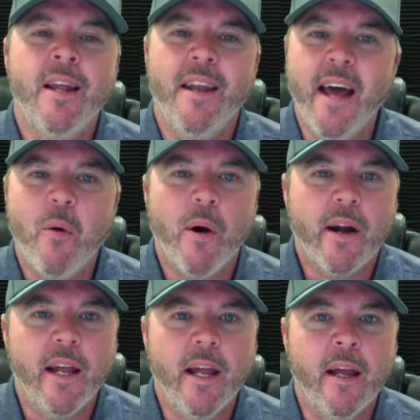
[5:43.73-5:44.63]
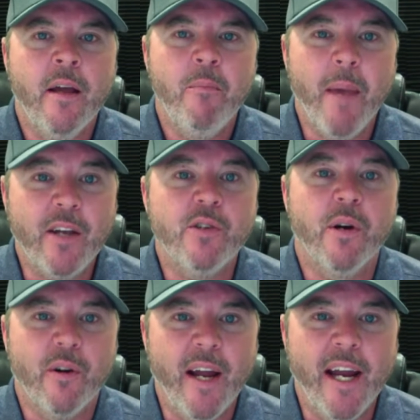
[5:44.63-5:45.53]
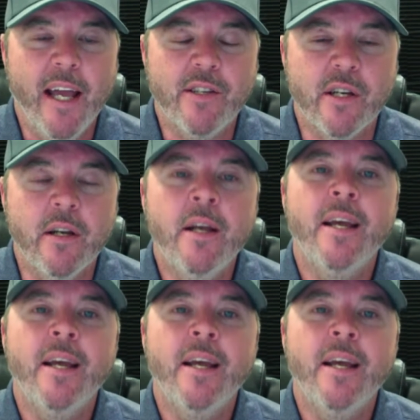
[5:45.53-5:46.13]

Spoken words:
Networking makes you a great agent.